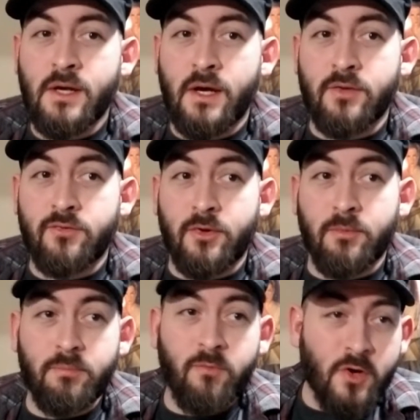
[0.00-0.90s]
So
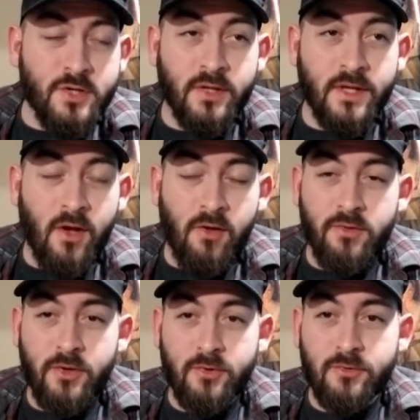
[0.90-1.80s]
fortunately all
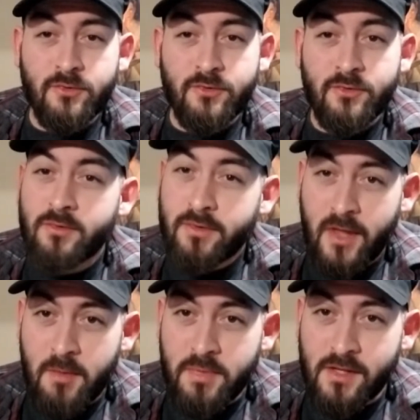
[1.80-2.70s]
those
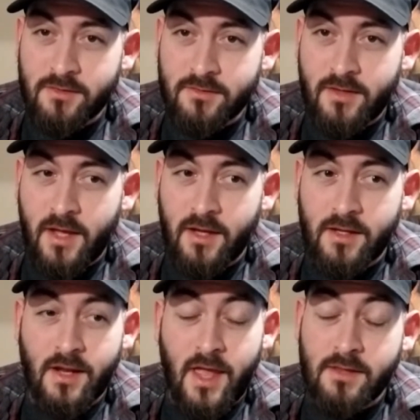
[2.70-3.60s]
can't be in this tag,
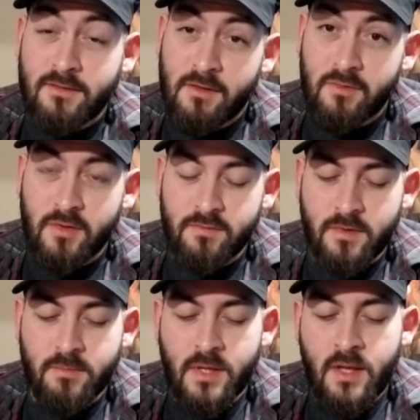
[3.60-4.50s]
and I had several of
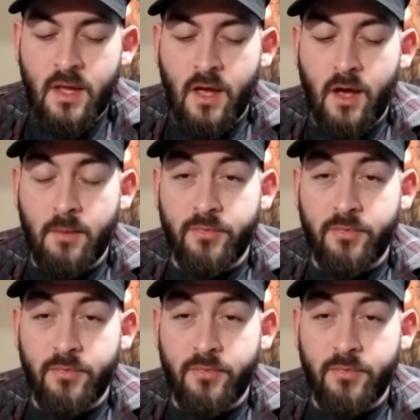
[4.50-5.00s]
them.